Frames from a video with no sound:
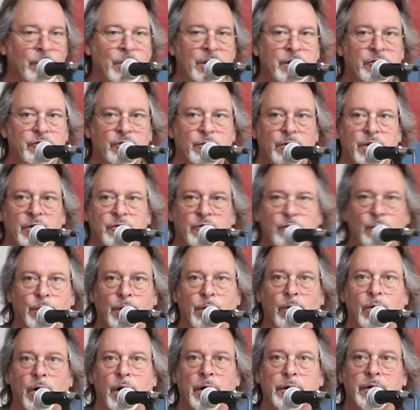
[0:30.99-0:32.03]
And it's a
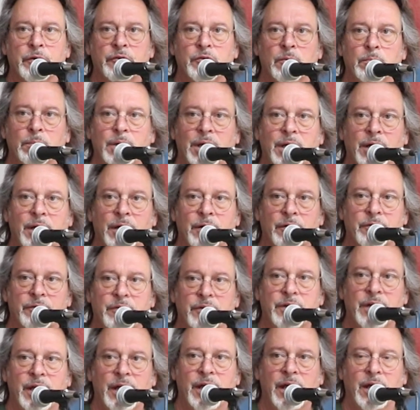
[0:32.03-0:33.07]
real honor to be here
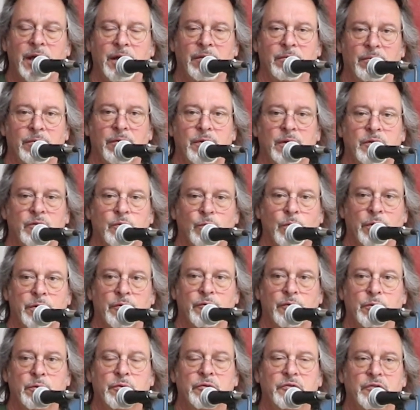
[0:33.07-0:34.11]
today. It's
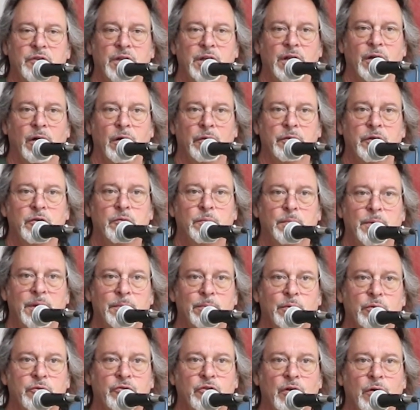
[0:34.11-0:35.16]
wonderful to see all these
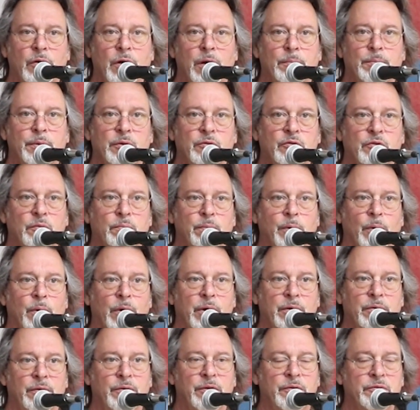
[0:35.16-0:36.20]
people show up and
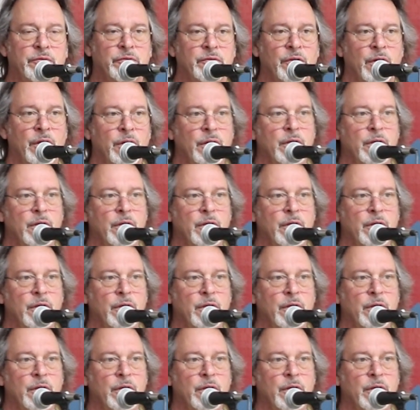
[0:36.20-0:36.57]
support this